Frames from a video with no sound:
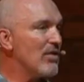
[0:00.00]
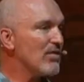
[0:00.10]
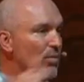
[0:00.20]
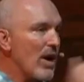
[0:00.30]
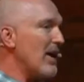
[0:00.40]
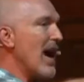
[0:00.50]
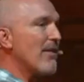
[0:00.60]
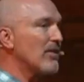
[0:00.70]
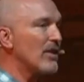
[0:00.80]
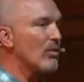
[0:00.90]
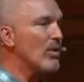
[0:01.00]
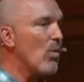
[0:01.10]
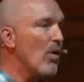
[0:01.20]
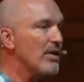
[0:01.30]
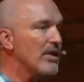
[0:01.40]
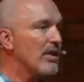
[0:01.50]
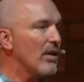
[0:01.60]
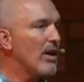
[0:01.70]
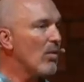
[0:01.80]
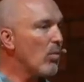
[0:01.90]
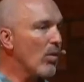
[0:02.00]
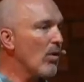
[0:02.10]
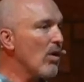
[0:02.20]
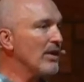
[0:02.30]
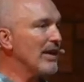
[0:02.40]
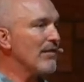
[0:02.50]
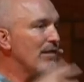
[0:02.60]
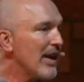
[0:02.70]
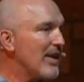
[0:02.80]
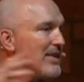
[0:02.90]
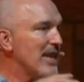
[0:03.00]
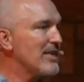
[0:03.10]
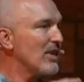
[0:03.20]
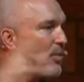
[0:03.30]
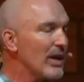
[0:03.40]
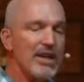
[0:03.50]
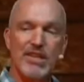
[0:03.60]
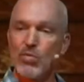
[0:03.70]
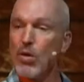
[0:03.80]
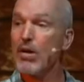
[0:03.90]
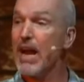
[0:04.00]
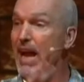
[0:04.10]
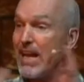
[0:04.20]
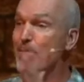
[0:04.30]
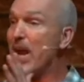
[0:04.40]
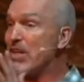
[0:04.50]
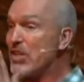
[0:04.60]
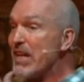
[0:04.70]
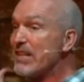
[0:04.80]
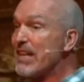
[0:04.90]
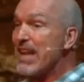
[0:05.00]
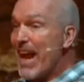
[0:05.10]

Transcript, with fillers: running after the rewards of the world and the Pharisees and the religious world, and he met Jesus,